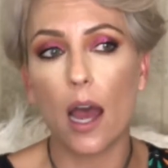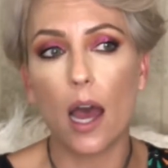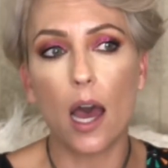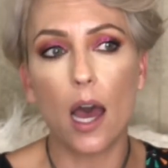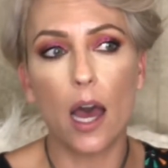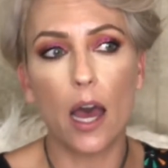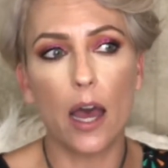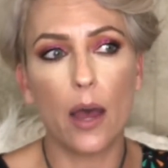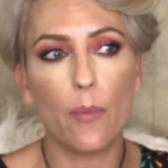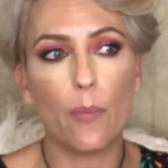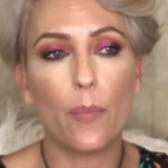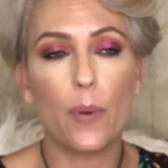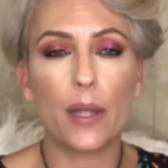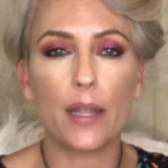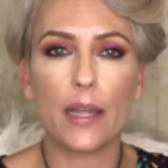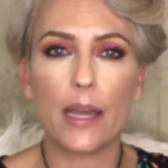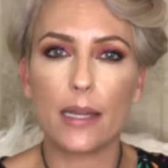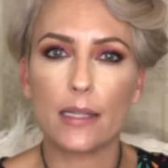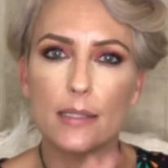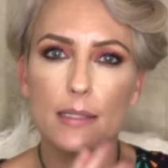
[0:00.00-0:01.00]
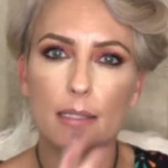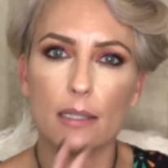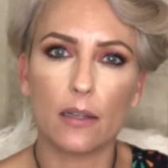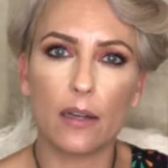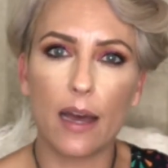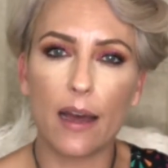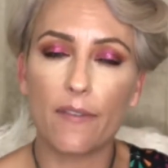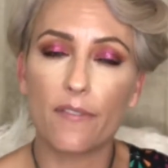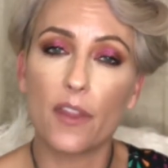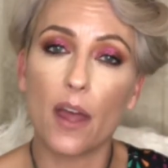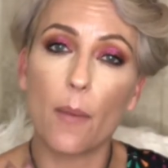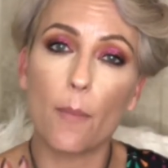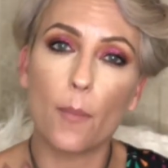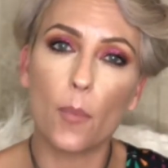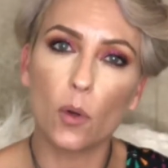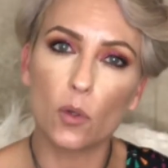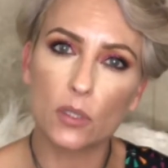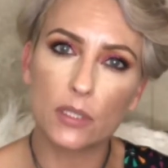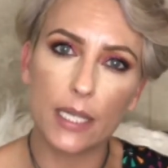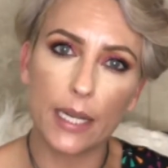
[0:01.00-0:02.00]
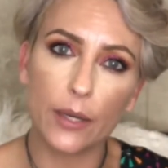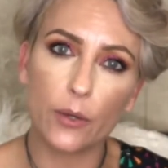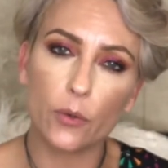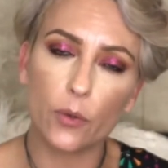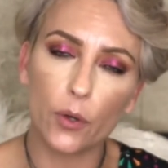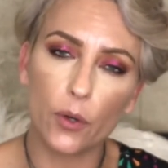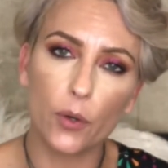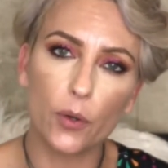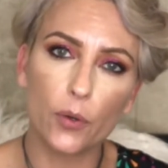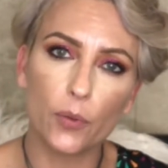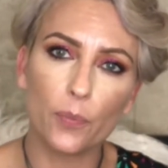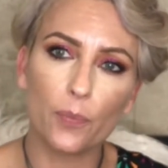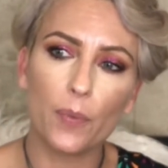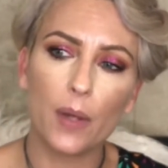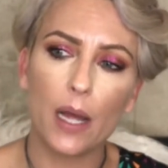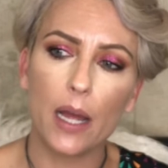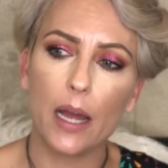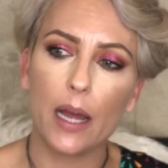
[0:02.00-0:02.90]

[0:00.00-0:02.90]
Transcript: uh, but yet still have that multi-chrome.